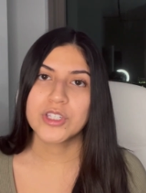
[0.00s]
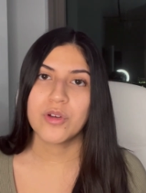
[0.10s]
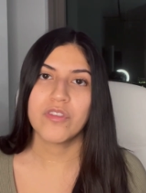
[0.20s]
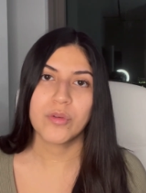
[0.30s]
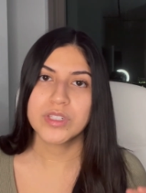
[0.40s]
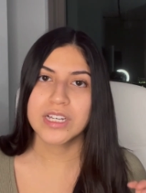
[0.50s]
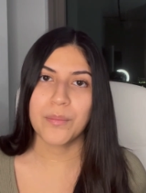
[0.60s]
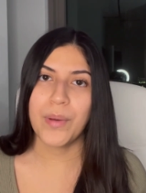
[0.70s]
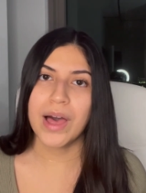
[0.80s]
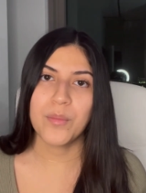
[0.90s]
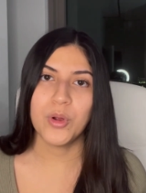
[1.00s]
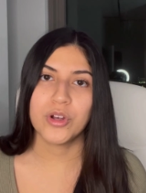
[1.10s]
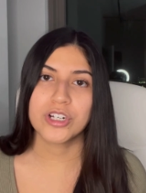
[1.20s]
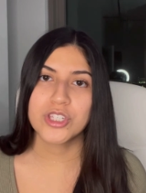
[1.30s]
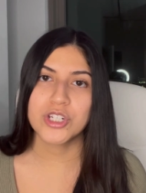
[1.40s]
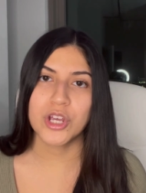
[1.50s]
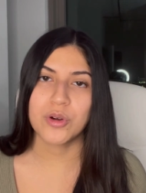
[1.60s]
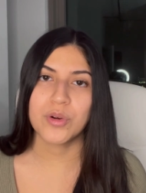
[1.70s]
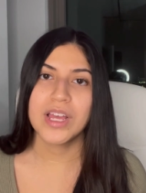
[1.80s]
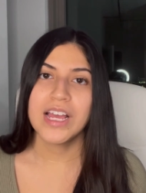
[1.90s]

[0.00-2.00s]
So if there was like a pebble or a stone,